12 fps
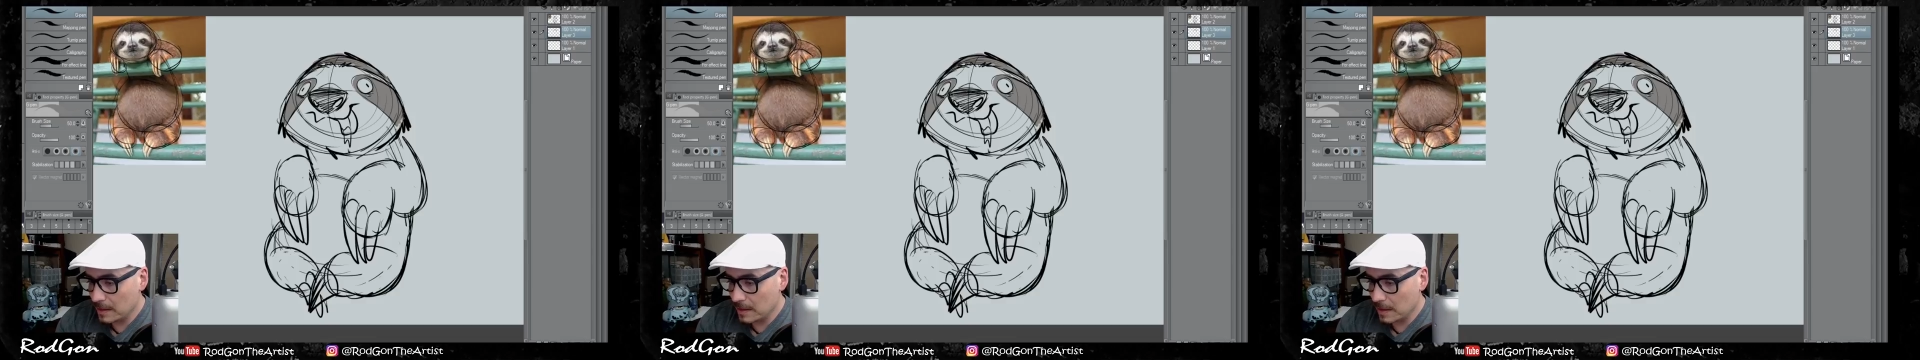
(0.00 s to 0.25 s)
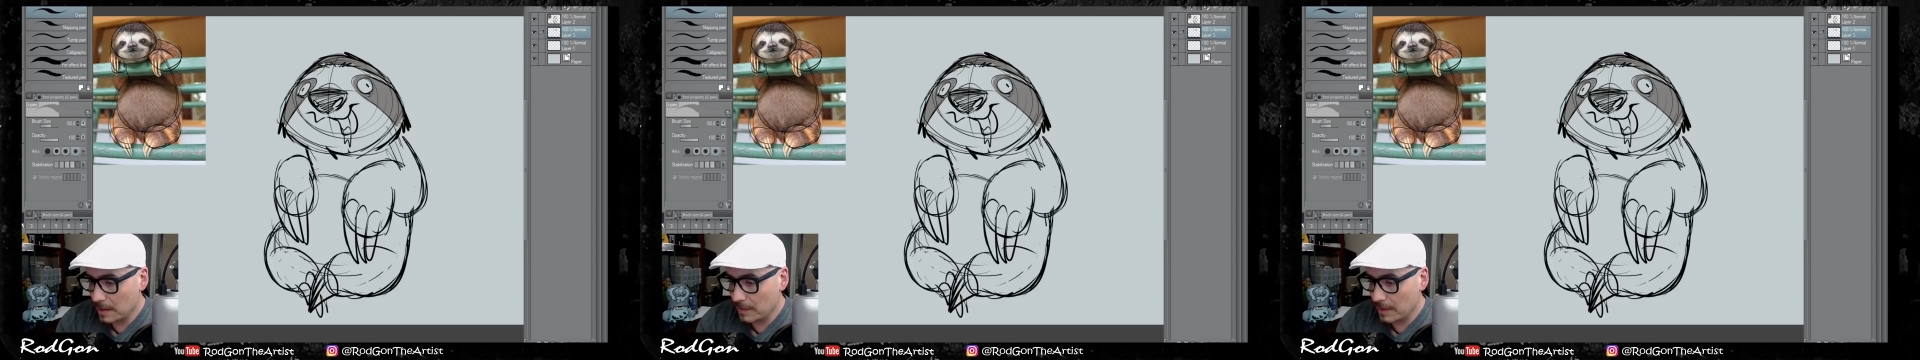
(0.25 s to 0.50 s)

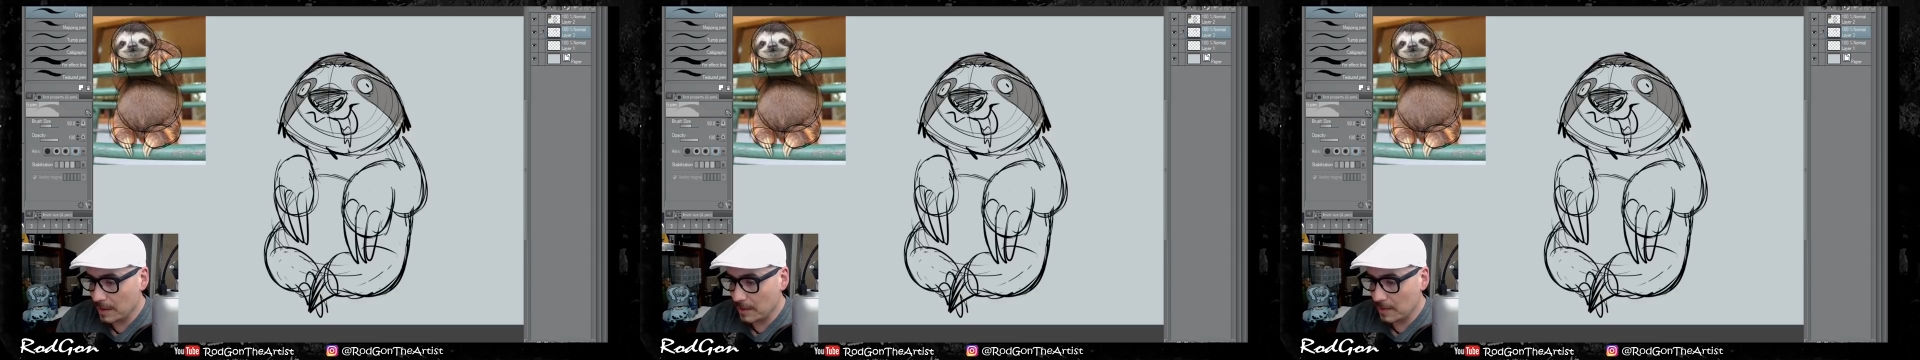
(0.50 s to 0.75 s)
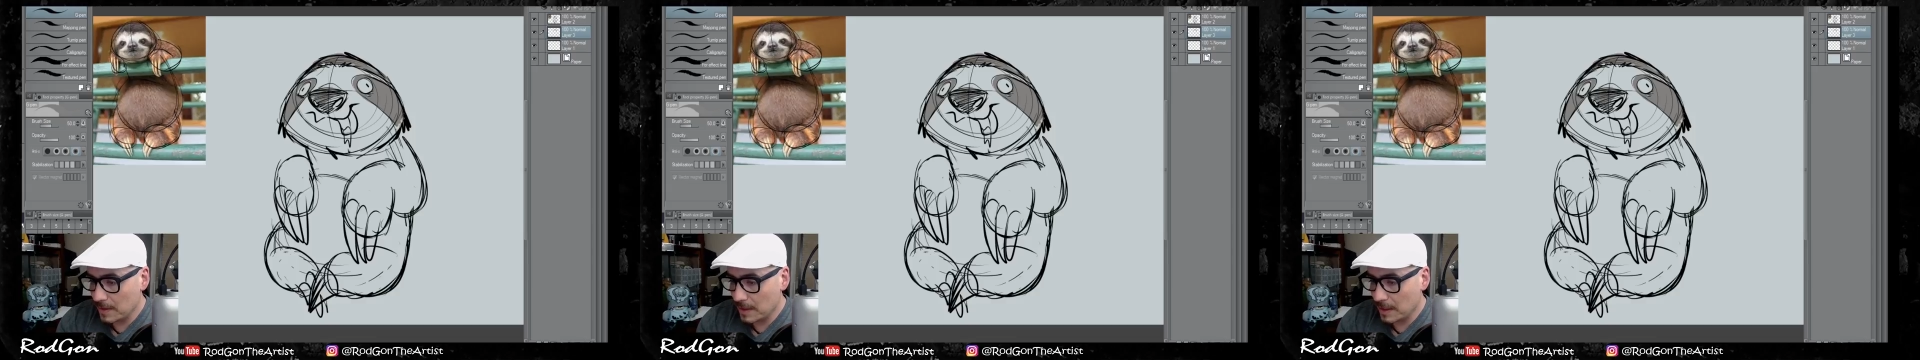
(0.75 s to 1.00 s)
Let's let's give the
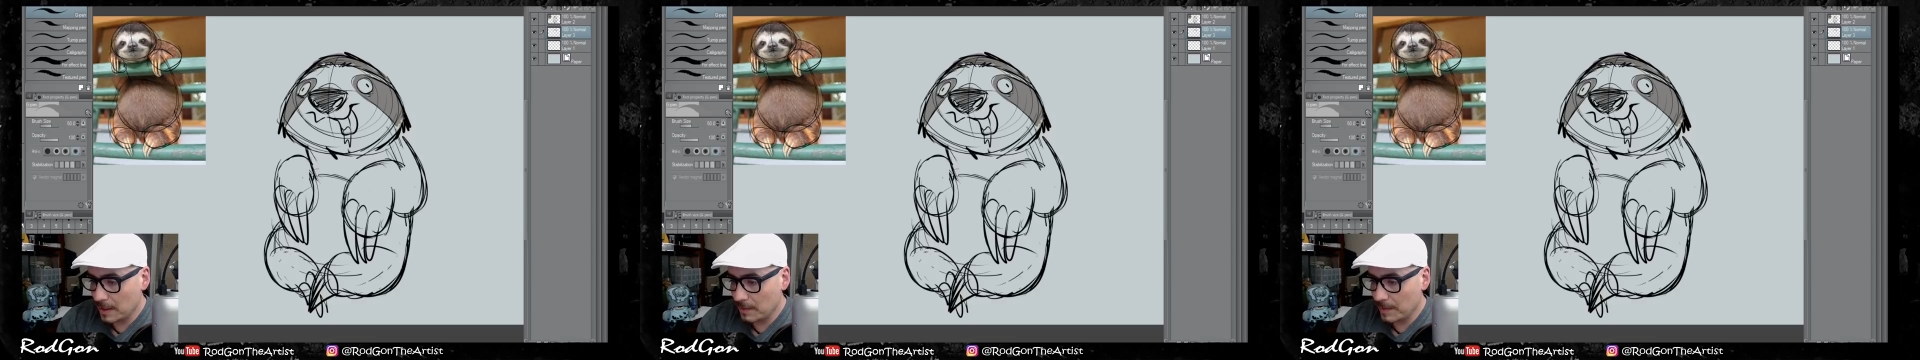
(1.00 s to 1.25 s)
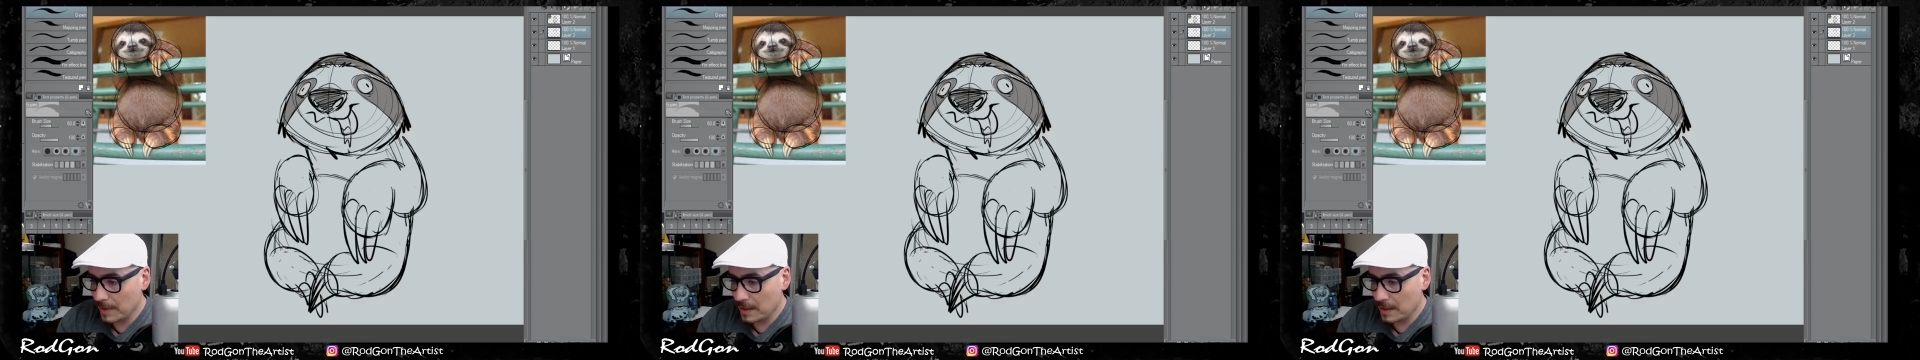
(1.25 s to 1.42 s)
nose a little